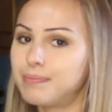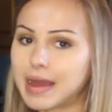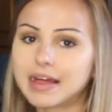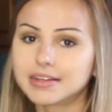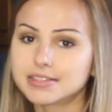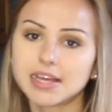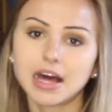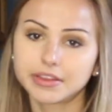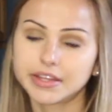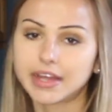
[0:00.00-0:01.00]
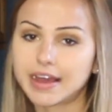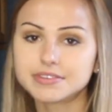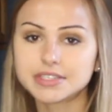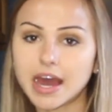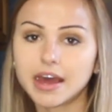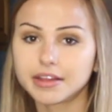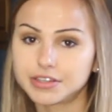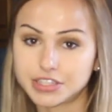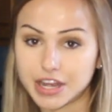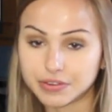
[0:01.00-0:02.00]
balanced, healthy lifestyle
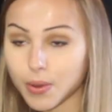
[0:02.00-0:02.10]
in general.